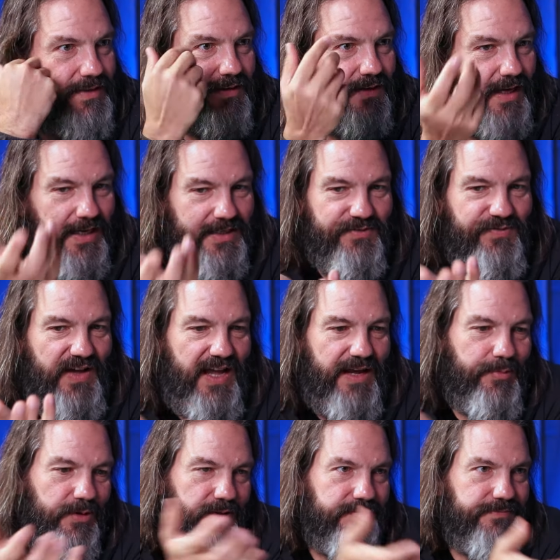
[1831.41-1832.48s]
as, a, as
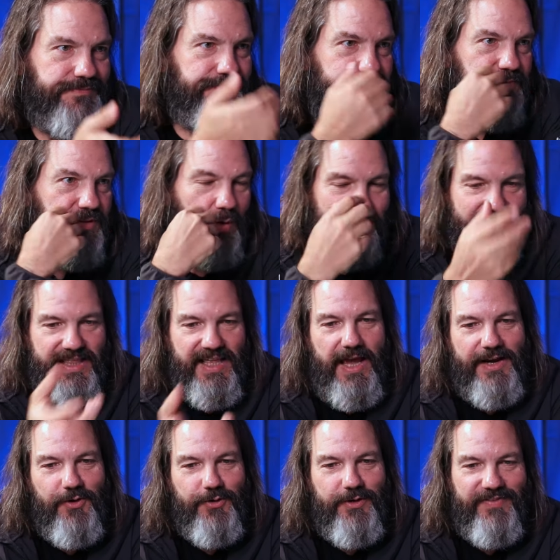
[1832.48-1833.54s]
fiber. So I, I
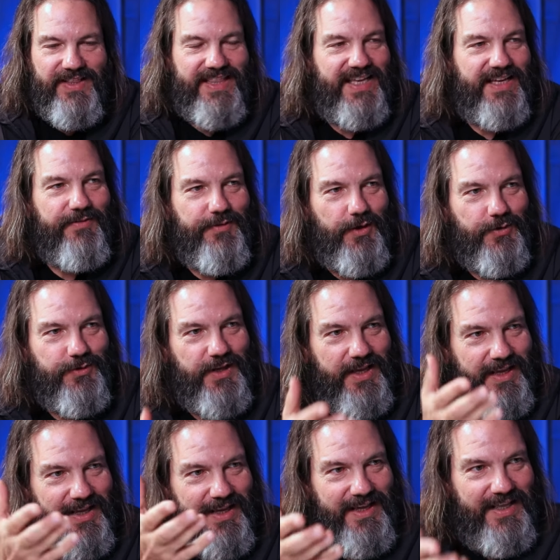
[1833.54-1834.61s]
don't even think of those.
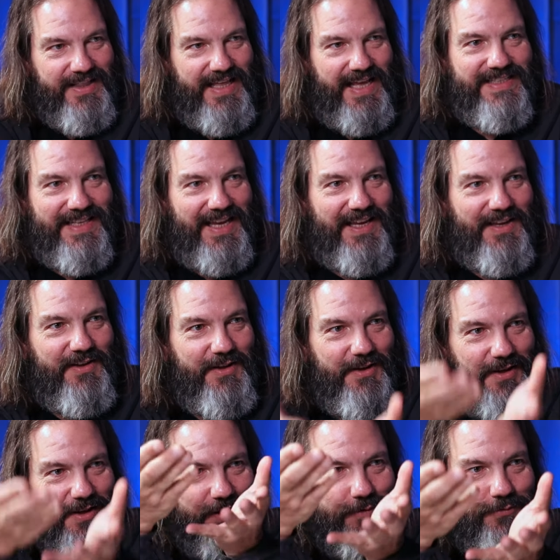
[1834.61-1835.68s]
That's like...
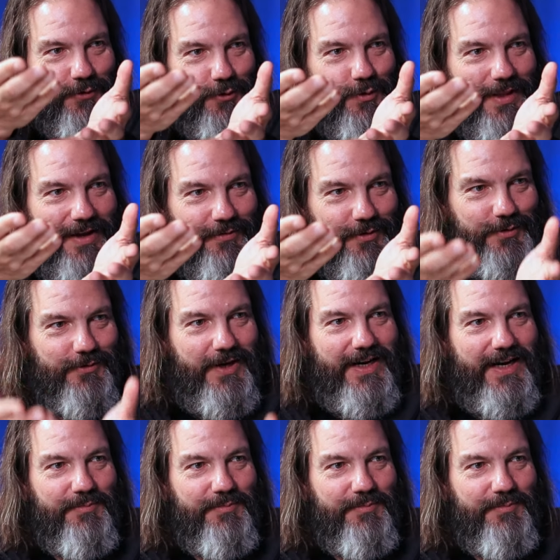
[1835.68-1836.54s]
fruit level, right?